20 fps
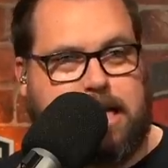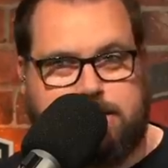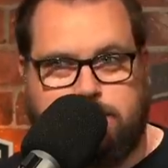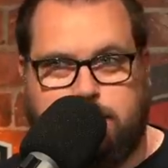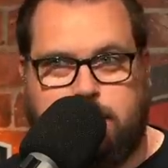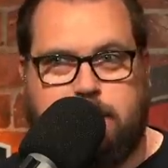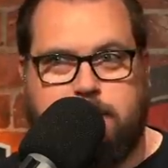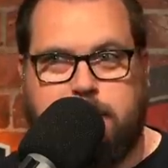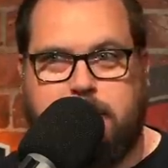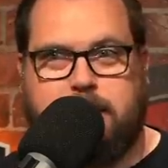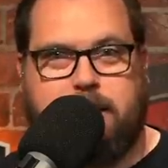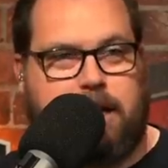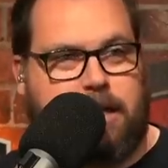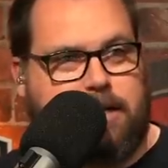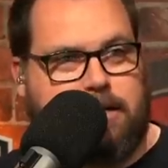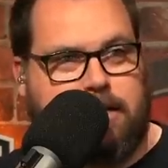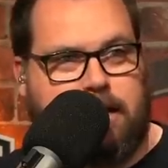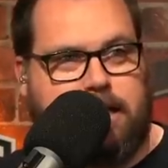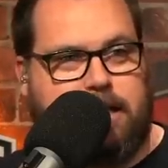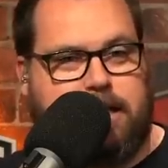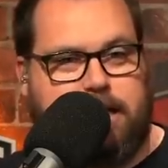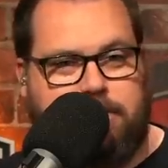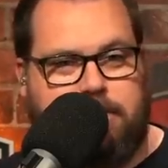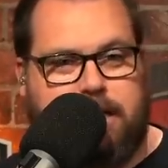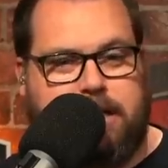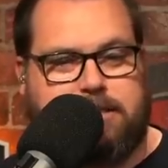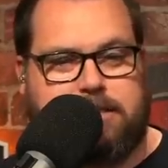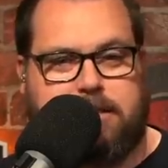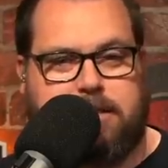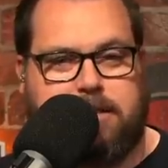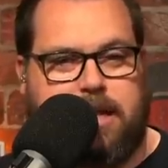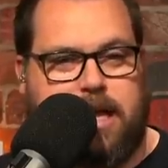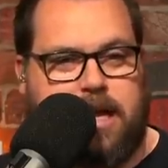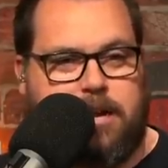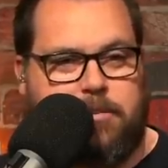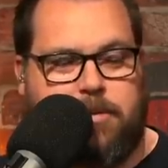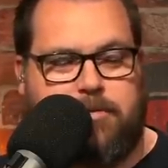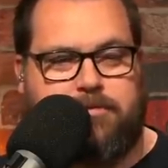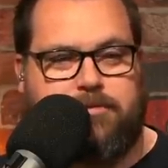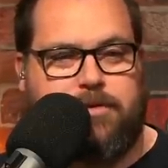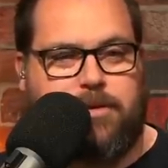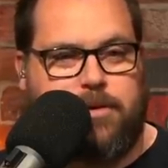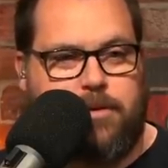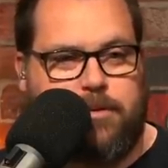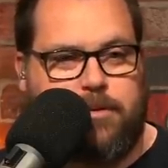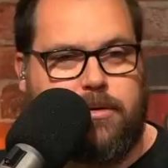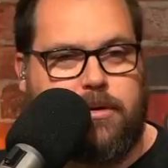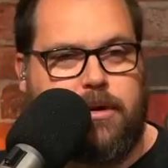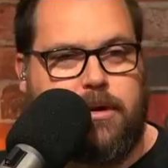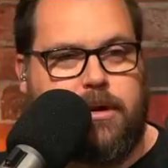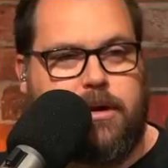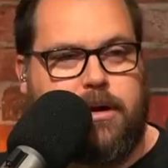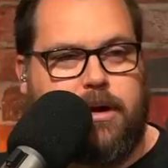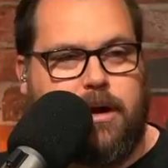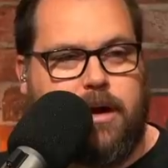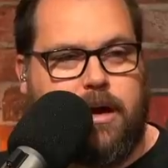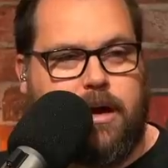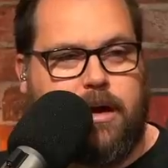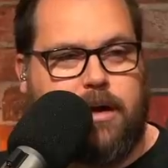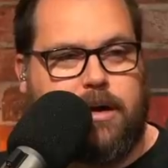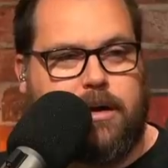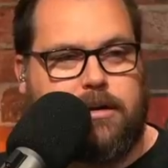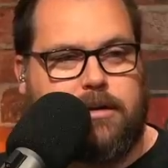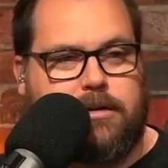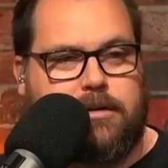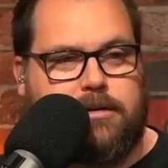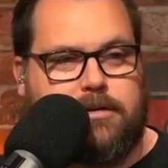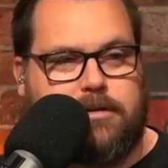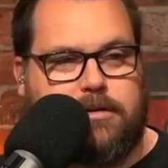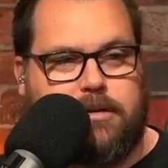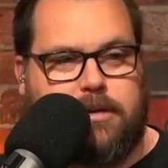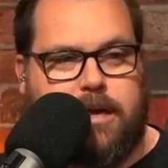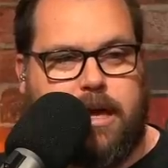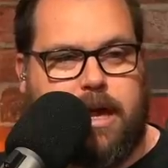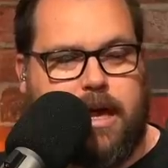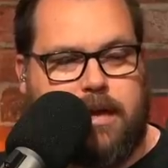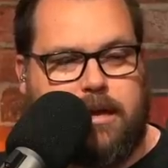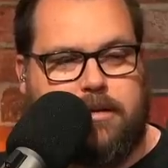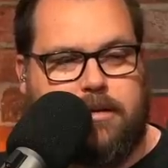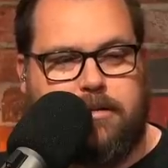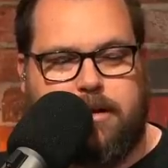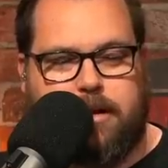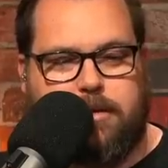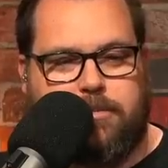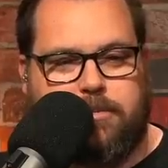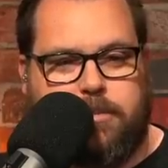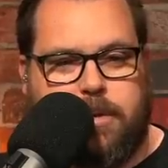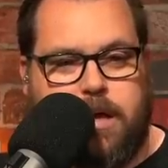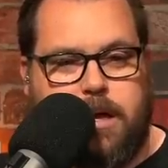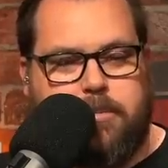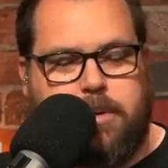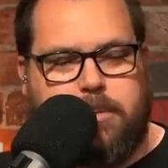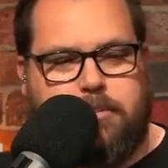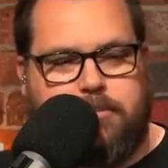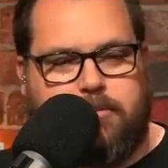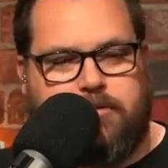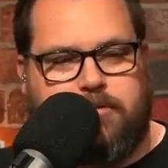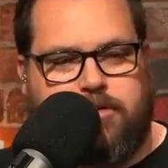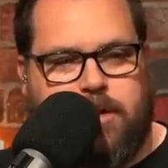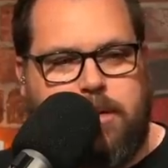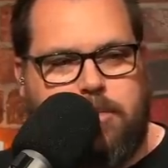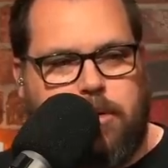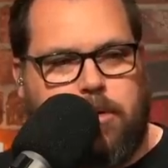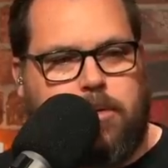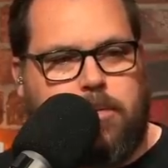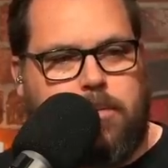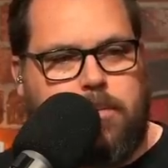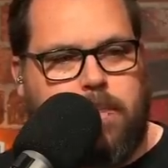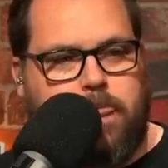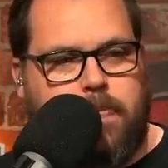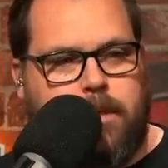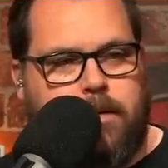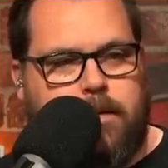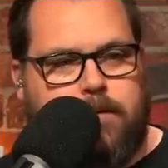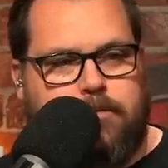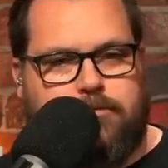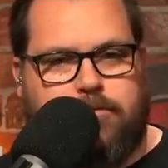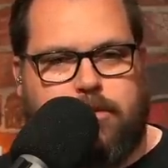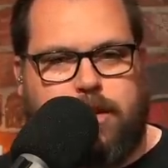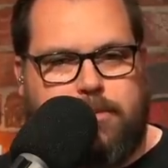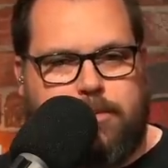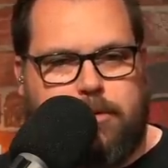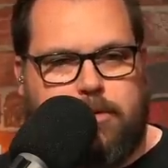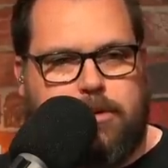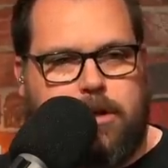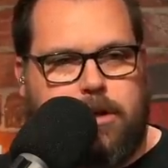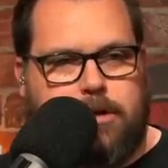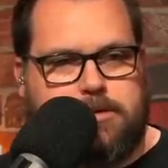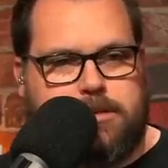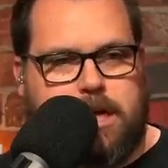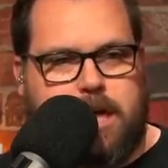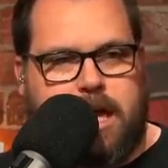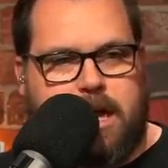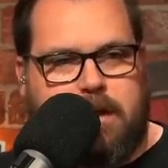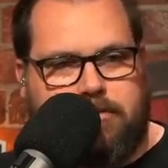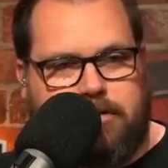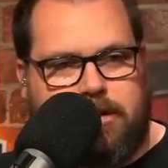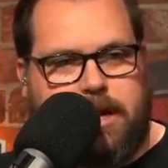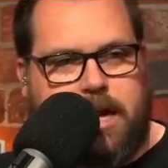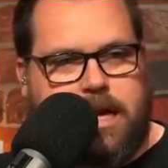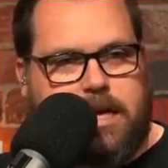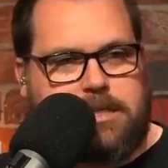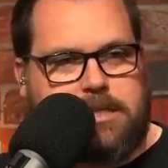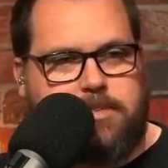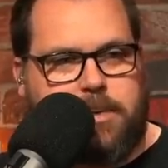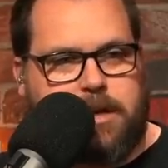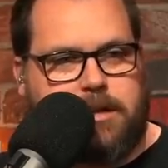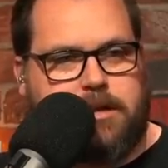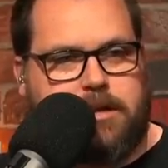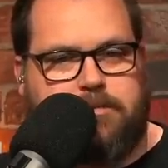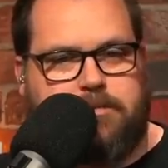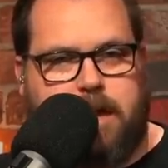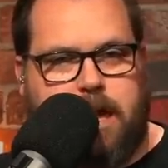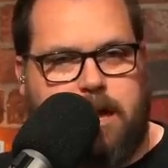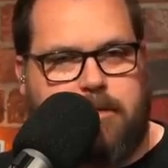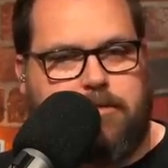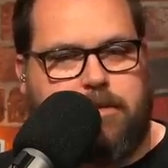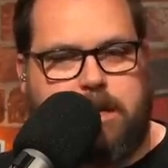That's what I mean. Like he makes a lot of buffoon headed. You know, but Vrabel knows every aspect of.